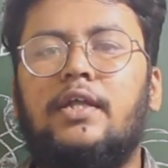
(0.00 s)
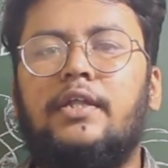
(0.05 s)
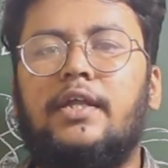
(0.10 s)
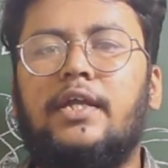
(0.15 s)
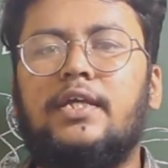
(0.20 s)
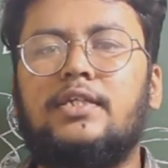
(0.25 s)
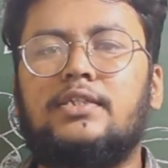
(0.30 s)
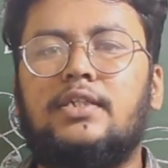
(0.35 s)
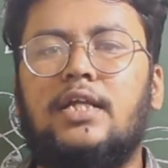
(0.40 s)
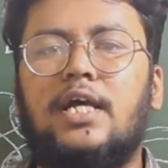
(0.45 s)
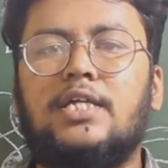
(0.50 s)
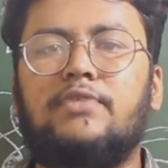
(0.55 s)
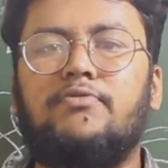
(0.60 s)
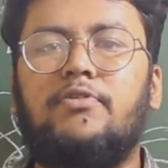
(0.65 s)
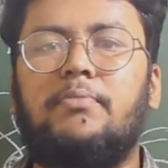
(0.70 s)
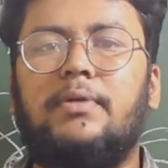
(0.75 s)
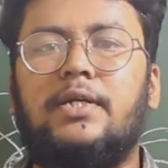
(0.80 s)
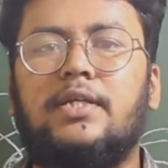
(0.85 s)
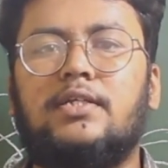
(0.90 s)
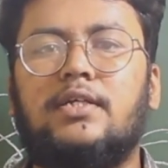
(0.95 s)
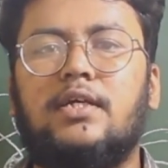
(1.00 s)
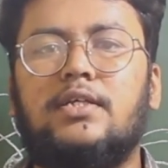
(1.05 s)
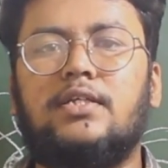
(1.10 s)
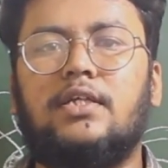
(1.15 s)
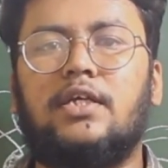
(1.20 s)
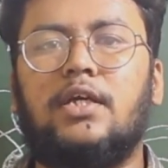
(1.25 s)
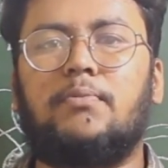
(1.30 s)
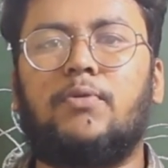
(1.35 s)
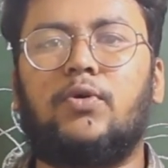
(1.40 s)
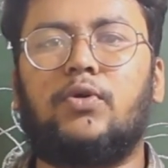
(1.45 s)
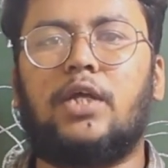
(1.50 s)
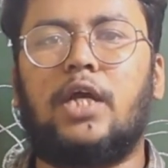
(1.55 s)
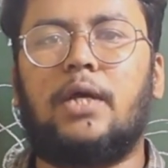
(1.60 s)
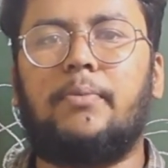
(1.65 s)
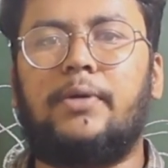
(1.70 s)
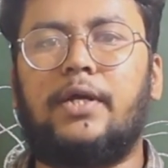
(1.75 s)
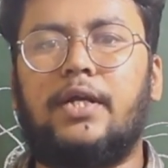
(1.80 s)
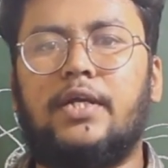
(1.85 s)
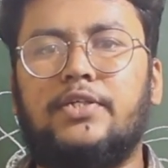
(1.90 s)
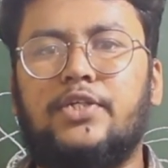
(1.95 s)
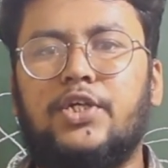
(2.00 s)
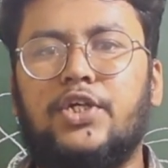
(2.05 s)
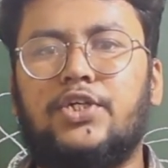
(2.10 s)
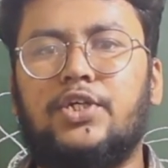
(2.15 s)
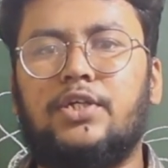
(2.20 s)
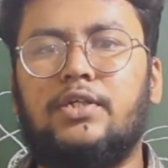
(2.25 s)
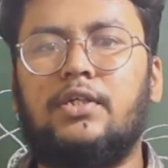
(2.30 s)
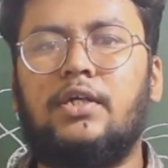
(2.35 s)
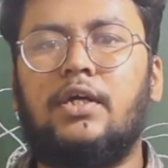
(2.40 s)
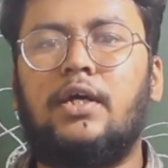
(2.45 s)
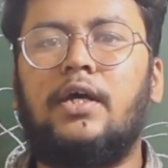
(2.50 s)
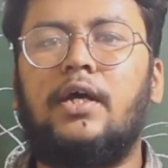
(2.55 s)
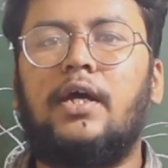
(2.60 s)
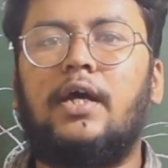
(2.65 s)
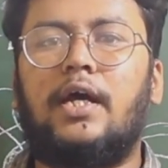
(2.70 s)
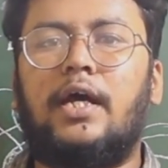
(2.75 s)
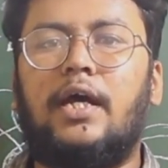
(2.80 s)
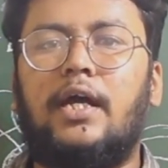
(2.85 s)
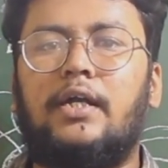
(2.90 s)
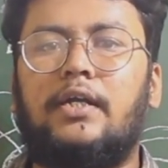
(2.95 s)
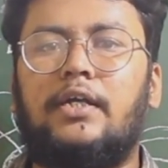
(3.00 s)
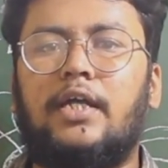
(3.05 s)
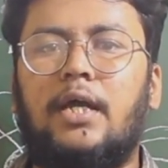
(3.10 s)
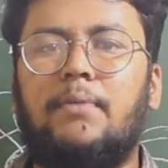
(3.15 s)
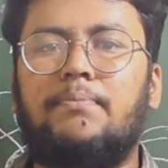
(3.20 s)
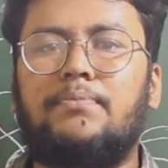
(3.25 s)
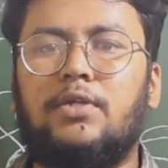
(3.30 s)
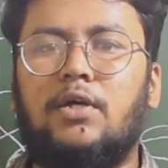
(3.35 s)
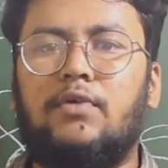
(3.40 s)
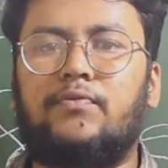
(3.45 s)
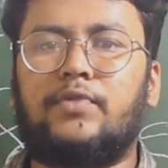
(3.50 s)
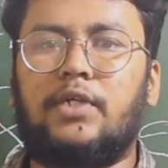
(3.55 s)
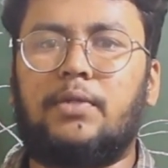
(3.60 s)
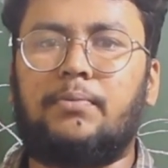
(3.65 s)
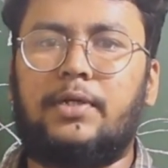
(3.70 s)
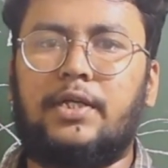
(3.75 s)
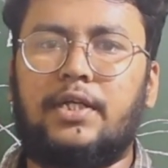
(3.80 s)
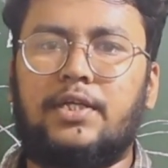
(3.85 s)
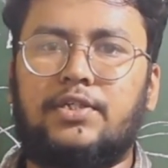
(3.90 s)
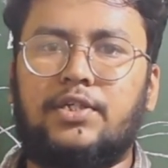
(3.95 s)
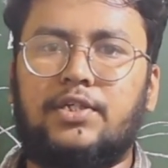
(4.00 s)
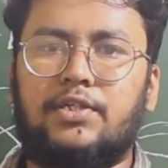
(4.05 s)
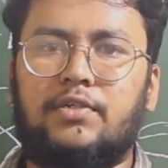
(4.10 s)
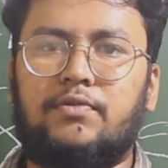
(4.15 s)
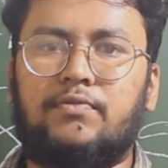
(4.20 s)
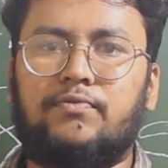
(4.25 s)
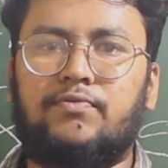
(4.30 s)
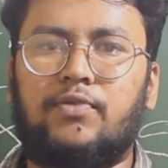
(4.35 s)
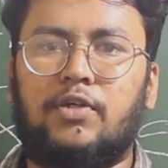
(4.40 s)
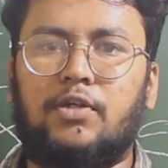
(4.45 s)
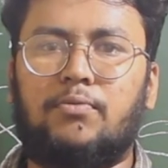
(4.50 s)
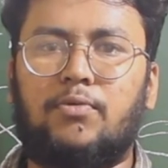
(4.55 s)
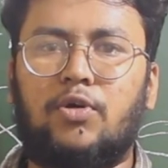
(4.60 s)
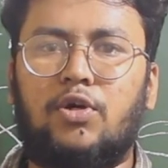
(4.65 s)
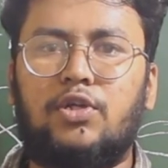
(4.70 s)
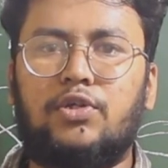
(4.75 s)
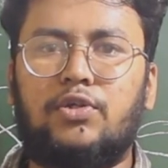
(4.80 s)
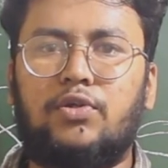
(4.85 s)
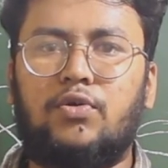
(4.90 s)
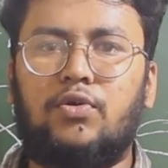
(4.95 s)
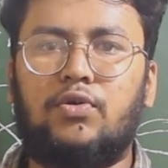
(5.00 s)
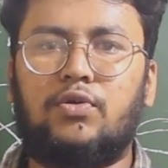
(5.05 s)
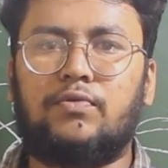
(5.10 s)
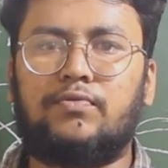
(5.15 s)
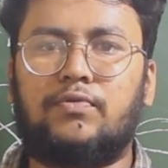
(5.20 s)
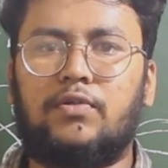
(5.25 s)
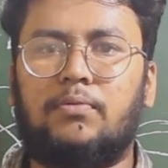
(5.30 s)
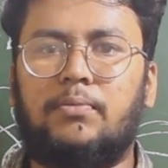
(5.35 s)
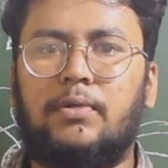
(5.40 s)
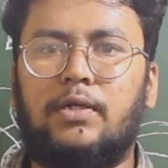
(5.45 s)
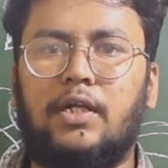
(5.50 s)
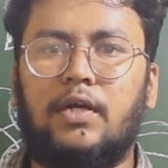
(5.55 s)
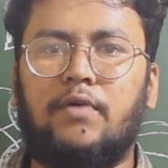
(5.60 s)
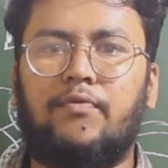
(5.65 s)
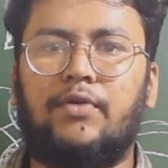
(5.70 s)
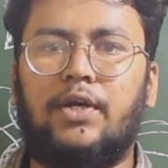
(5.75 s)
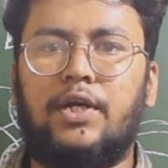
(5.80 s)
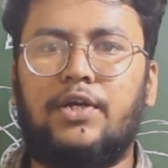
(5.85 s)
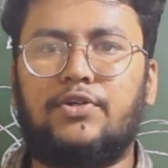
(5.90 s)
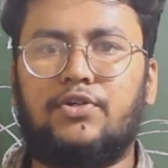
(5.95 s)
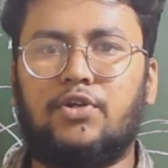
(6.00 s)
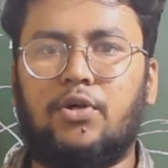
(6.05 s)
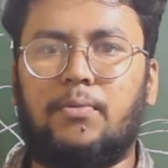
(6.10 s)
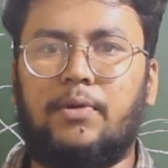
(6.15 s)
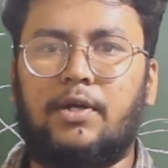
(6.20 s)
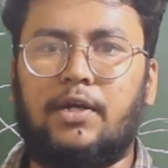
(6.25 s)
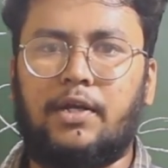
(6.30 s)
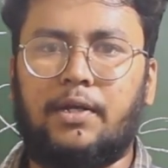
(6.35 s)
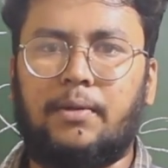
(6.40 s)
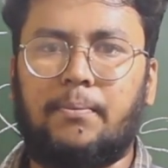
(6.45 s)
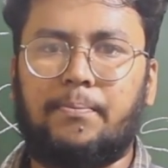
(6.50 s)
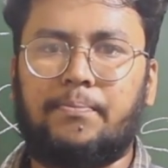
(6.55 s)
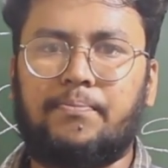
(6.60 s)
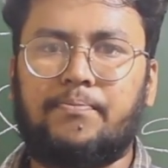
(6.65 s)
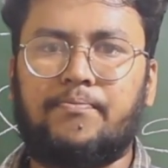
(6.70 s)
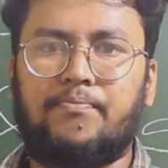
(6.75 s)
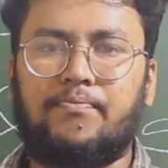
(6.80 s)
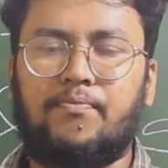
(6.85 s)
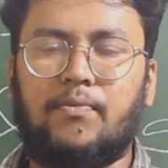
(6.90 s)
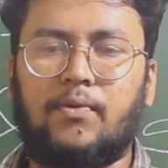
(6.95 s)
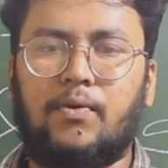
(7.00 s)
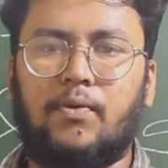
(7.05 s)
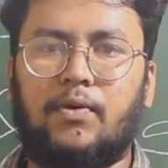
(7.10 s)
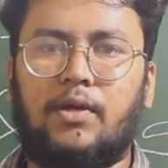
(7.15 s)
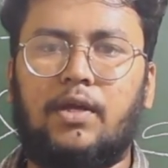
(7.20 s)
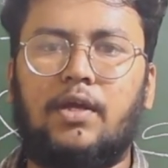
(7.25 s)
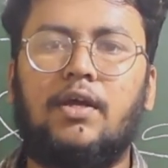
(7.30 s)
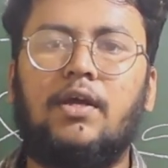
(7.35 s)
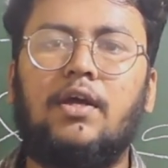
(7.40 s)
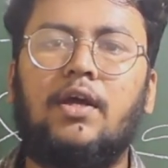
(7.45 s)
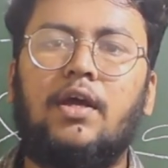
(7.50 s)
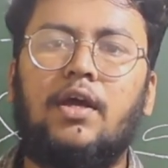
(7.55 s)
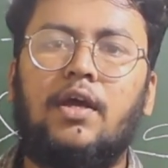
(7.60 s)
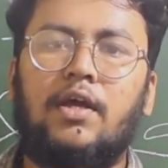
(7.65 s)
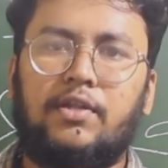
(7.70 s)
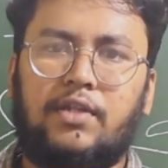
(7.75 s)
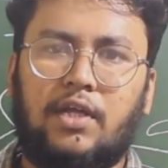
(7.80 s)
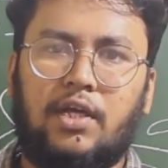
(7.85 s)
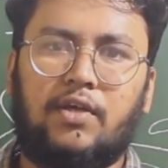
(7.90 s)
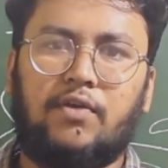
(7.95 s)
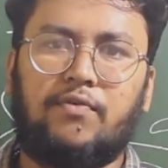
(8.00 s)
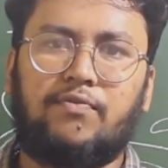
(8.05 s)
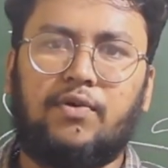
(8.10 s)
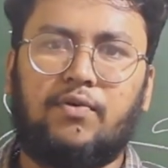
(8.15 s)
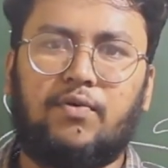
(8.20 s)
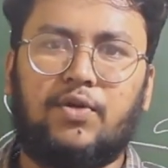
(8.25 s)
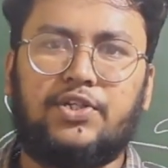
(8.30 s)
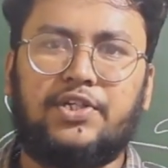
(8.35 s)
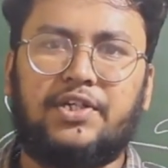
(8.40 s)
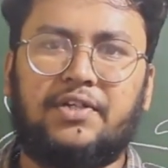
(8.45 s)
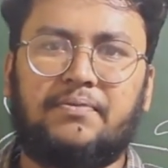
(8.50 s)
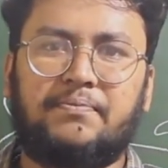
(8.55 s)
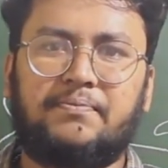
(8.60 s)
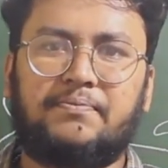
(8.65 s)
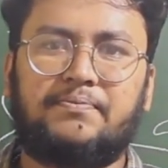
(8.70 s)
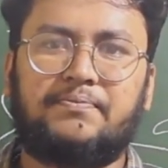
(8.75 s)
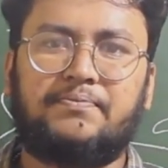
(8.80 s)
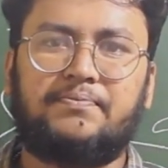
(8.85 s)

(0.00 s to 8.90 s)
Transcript: In the next class, we will be discussing about hybridization and types of hybridization for a molecule to form a definite geometry. Okay. Thank you for watching.